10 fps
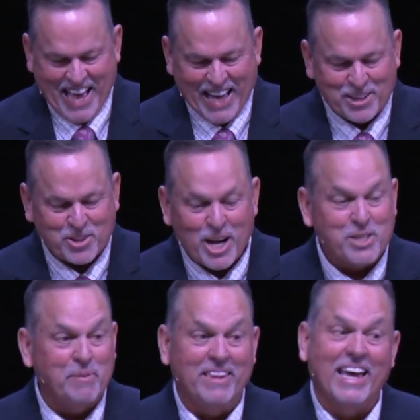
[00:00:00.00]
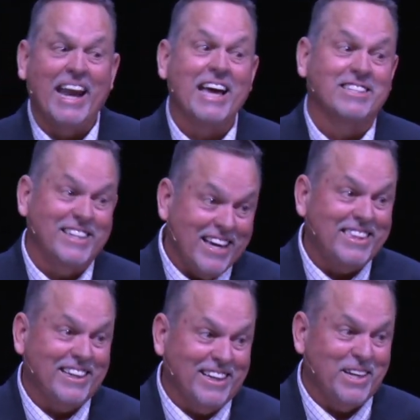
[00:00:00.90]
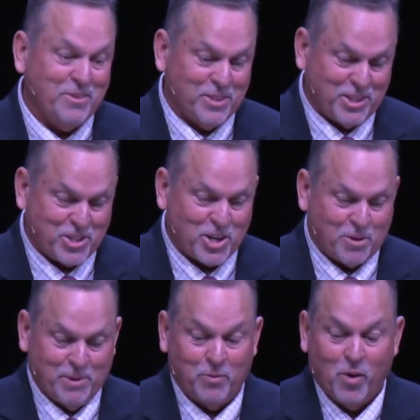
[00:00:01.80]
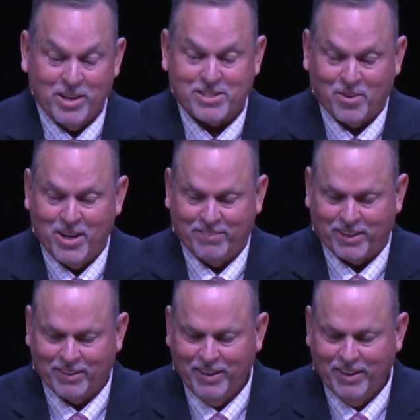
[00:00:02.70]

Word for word: and trust me, that has nothing to do with the sermon whatsoever.